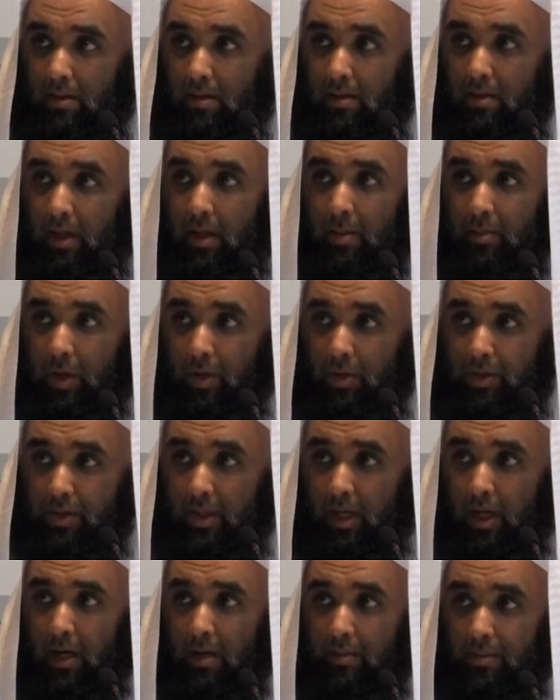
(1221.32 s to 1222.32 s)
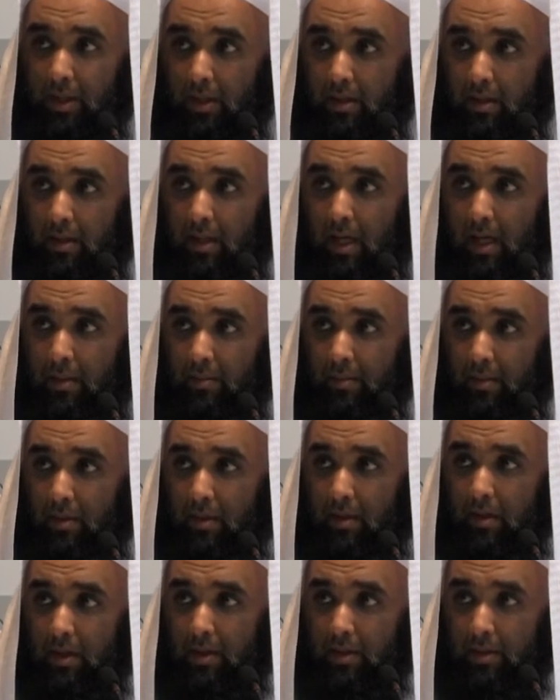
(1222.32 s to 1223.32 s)
Naam, because the Arabs at the time,
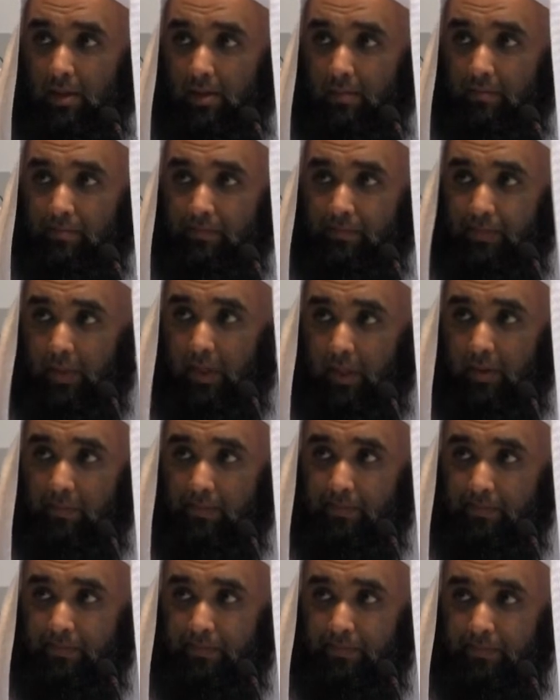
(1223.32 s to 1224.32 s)
the custom. Naam.